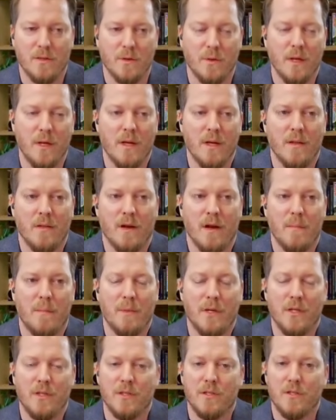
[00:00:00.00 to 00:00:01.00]
So their
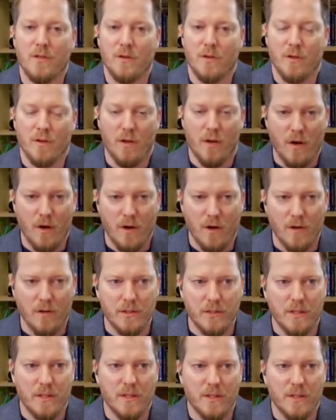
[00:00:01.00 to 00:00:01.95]
ambitions are large,